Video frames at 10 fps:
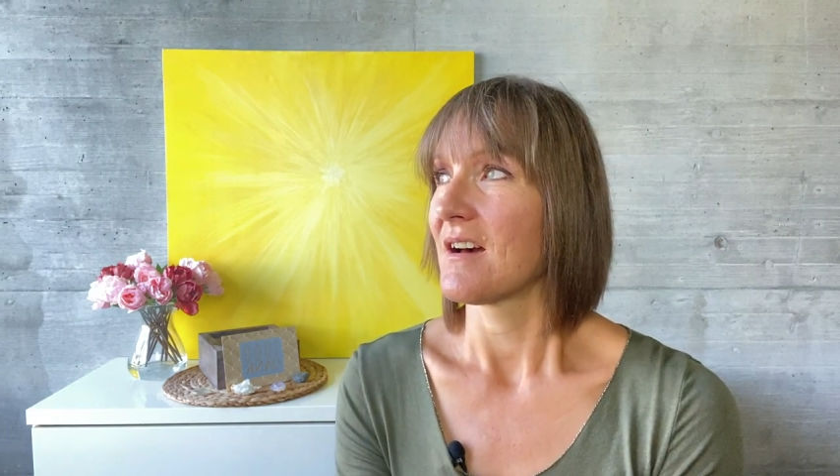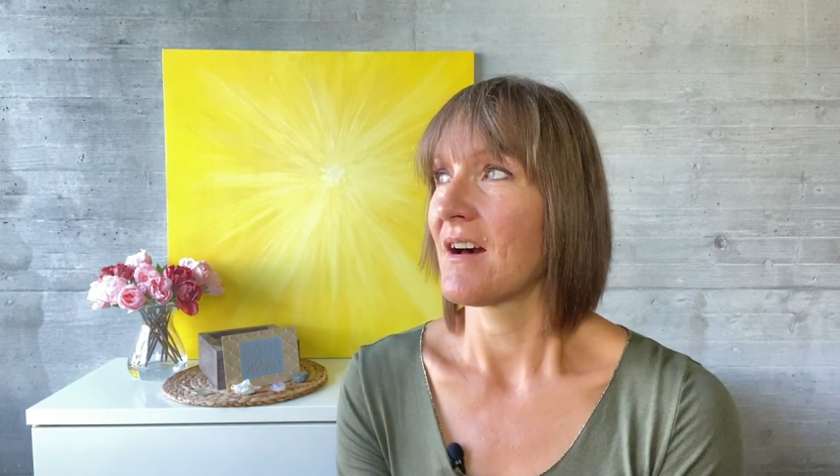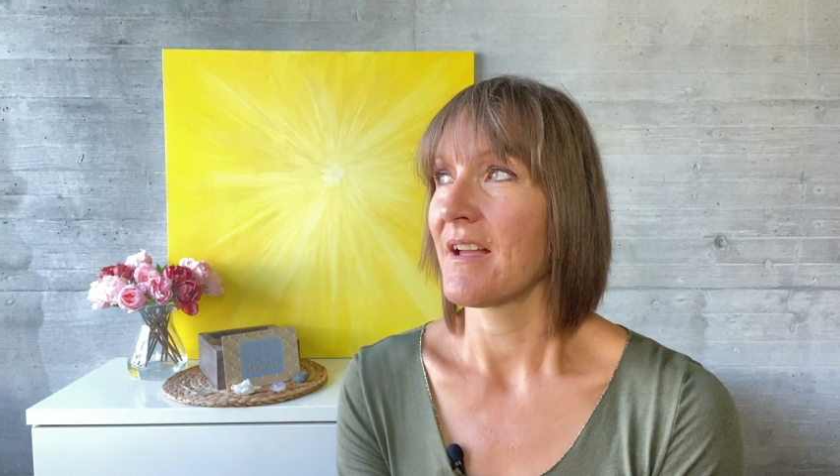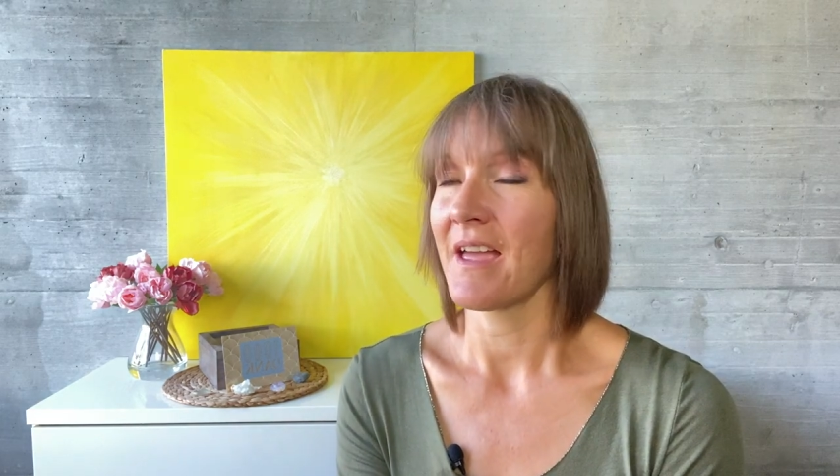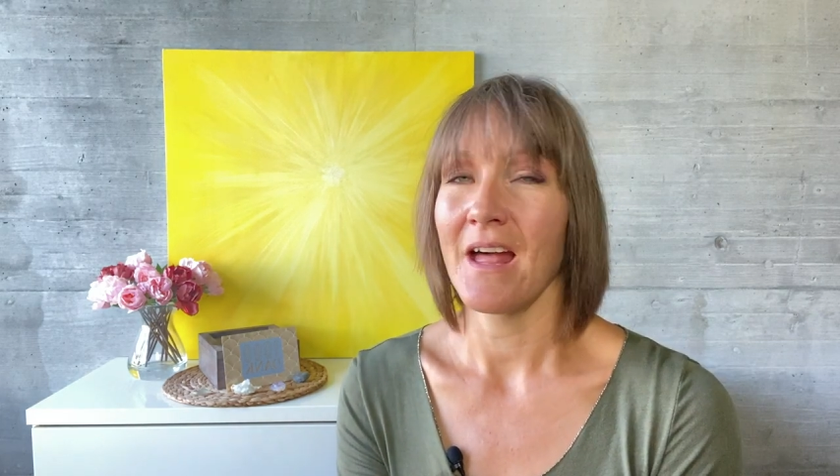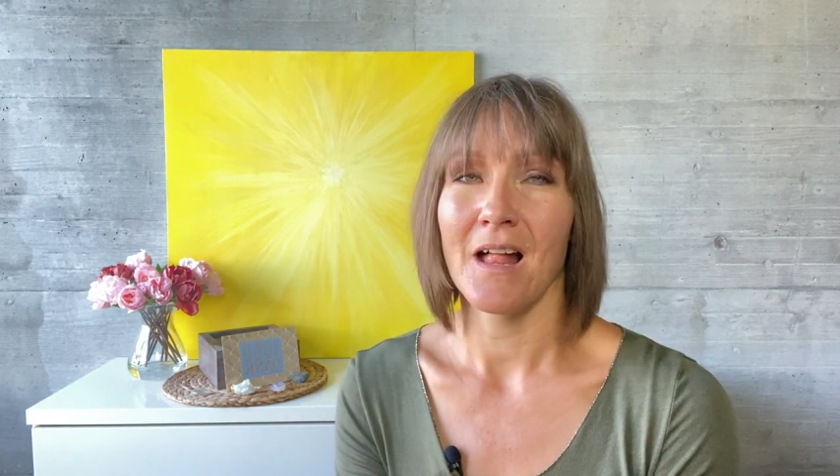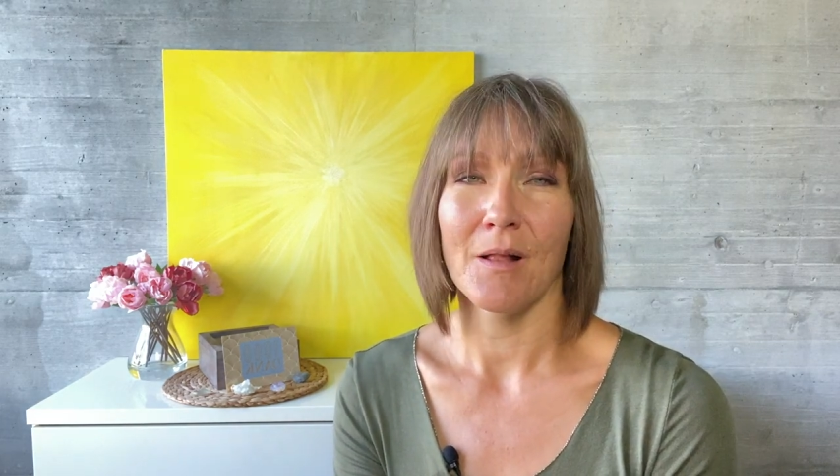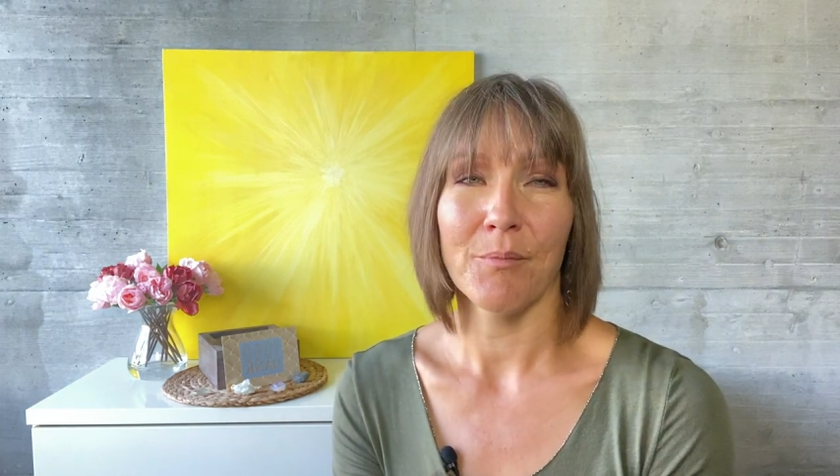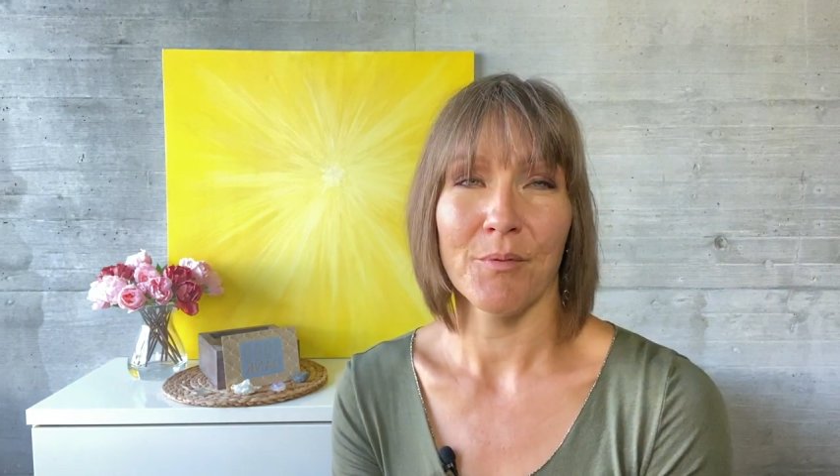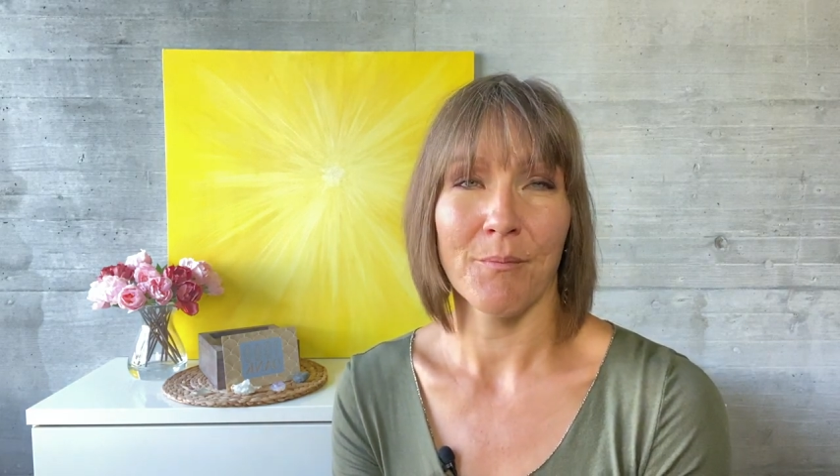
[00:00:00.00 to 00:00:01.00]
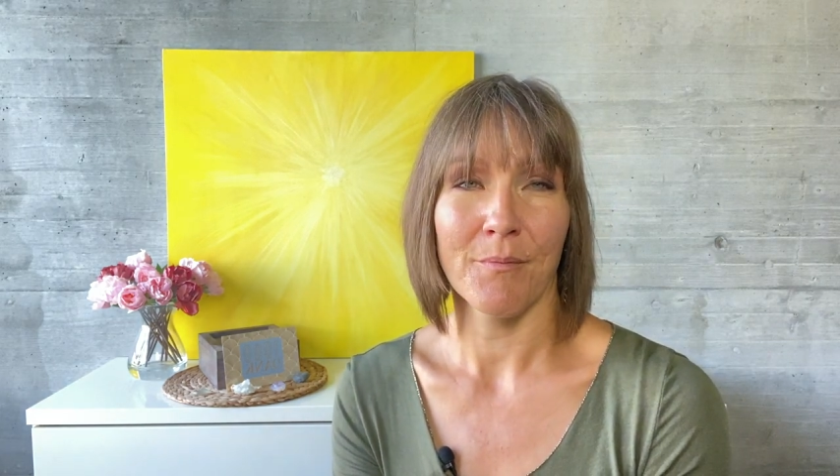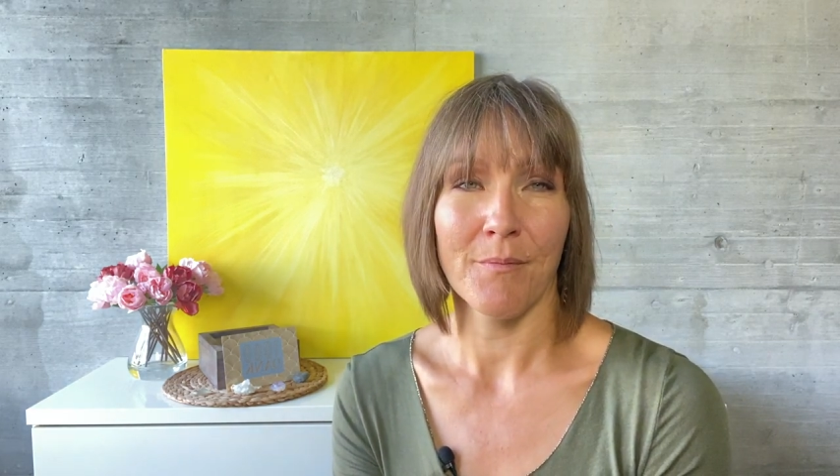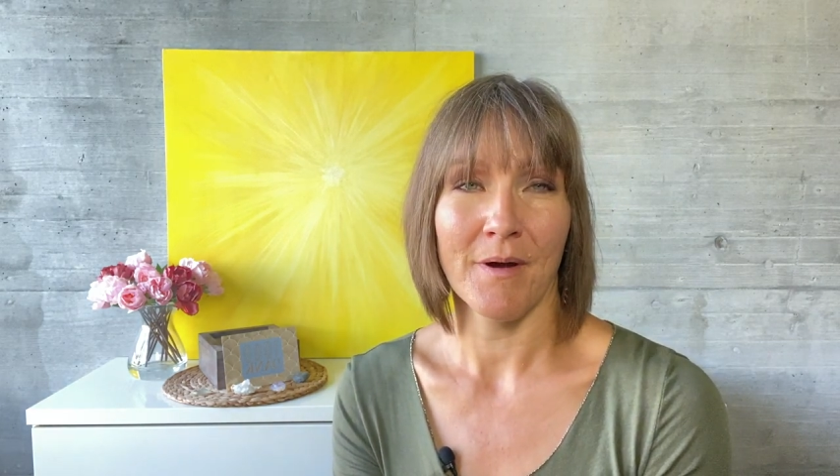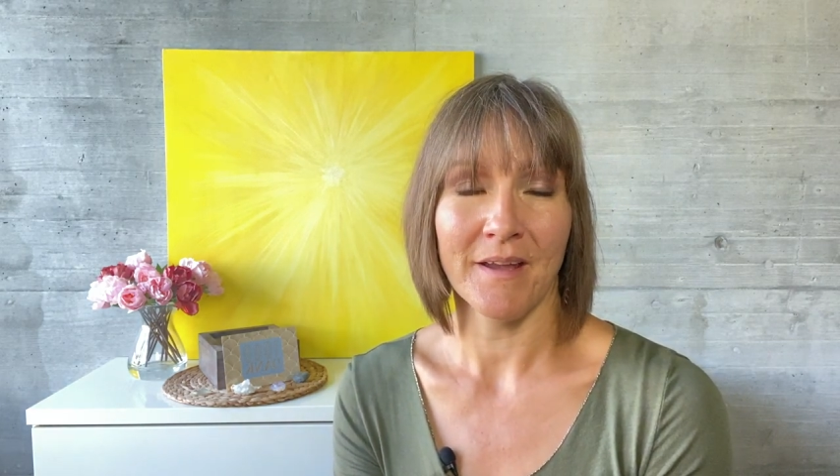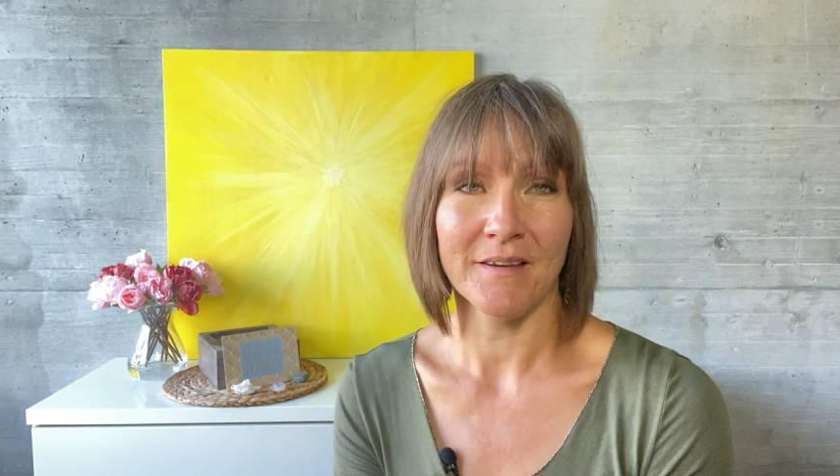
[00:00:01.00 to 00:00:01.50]
I help
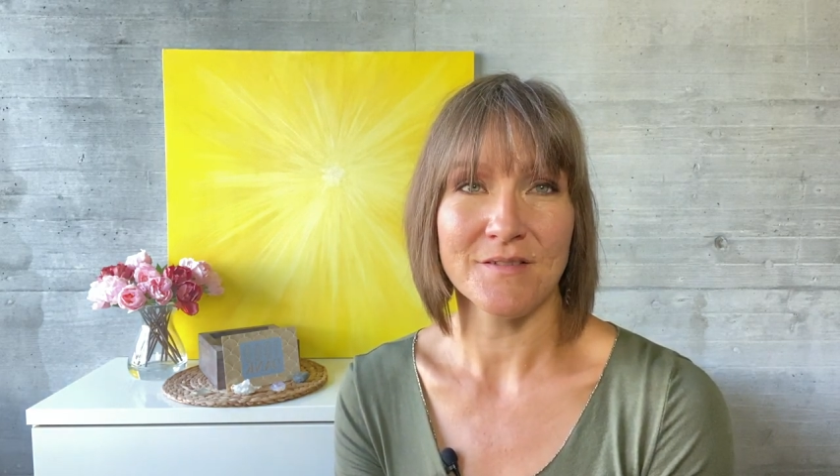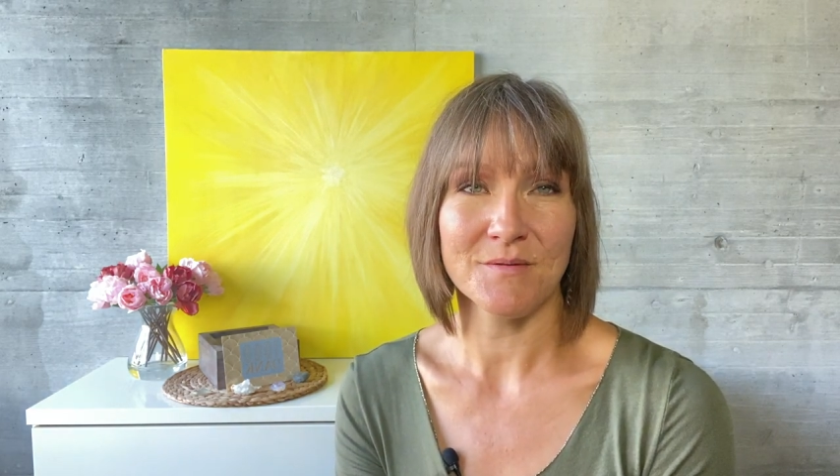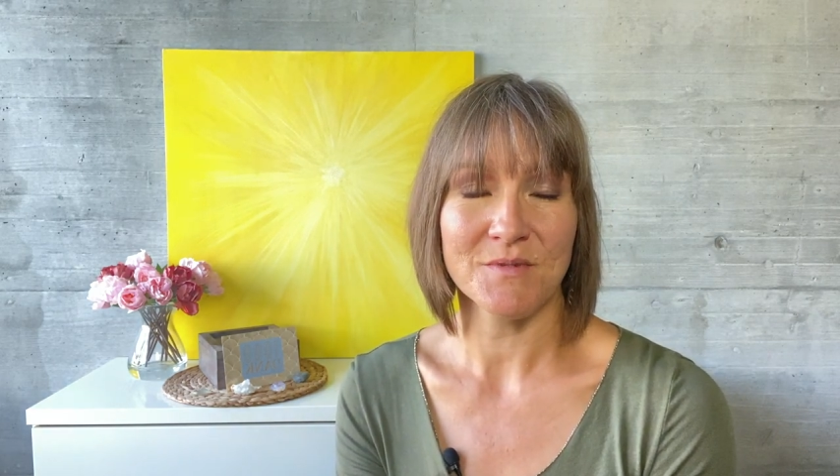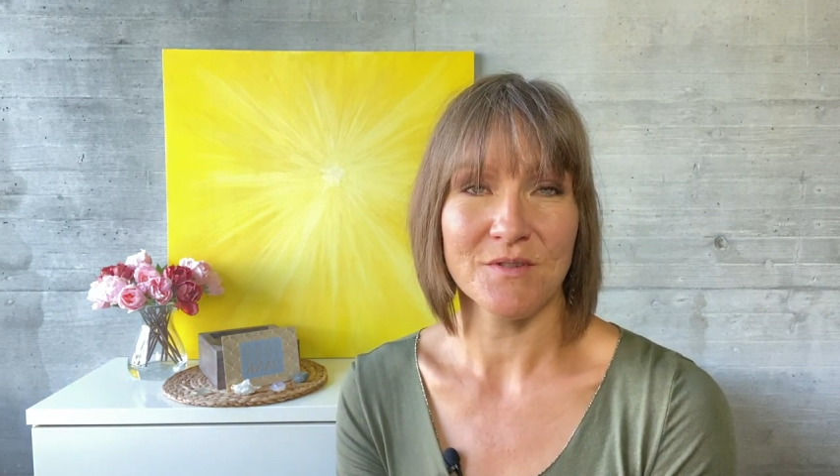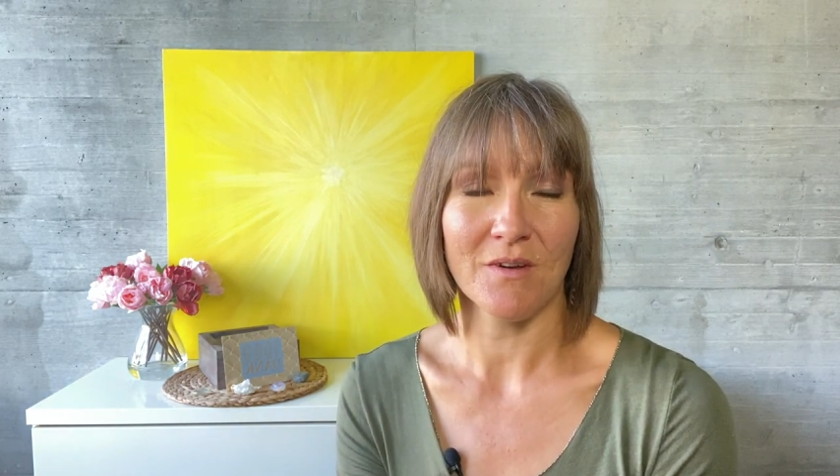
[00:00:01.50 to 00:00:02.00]
my customers to